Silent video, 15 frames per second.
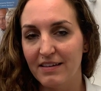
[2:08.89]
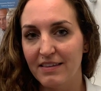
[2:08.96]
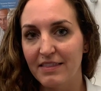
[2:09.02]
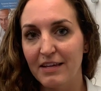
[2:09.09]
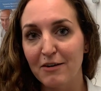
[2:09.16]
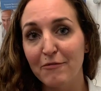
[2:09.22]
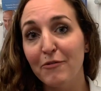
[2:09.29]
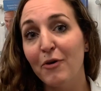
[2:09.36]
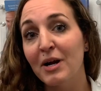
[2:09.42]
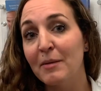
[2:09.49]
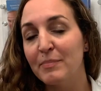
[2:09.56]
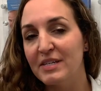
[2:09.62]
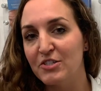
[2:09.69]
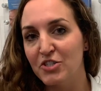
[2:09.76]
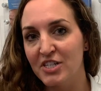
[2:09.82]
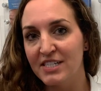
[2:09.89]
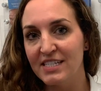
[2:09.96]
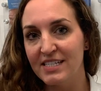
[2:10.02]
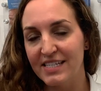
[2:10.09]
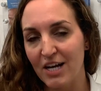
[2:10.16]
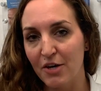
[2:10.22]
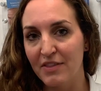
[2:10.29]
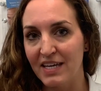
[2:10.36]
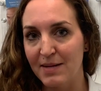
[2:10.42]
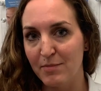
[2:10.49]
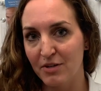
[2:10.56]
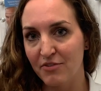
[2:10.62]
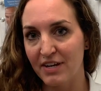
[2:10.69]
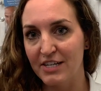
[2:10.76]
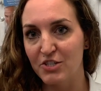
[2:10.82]
Therefore, be sure to tell the
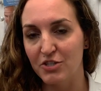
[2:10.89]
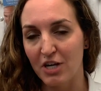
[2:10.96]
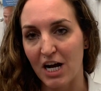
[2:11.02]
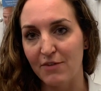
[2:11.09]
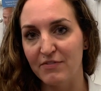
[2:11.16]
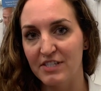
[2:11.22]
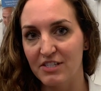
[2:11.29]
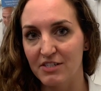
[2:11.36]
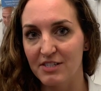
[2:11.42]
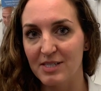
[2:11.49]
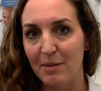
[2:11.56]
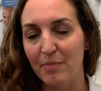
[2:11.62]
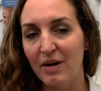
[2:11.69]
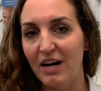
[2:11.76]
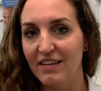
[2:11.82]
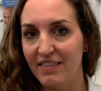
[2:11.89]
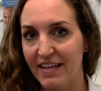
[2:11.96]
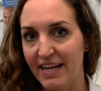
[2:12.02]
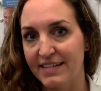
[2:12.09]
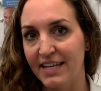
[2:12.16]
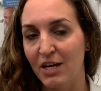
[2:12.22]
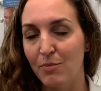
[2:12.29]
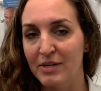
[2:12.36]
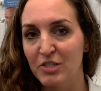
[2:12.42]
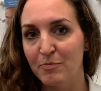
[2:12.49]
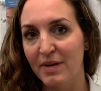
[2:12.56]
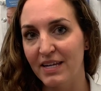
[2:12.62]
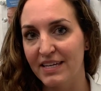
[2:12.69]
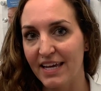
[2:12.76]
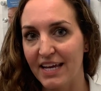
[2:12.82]
immigration officers upon landing which
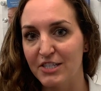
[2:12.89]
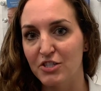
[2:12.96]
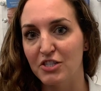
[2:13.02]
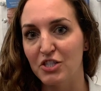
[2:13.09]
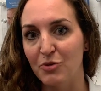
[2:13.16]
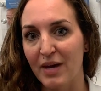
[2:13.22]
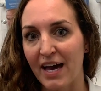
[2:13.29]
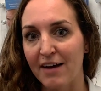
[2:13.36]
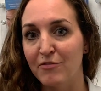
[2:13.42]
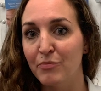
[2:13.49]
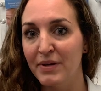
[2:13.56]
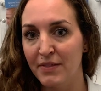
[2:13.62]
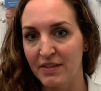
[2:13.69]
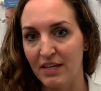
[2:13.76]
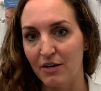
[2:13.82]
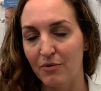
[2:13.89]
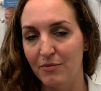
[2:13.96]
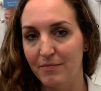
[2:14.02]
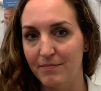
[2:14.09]
medications you have with you.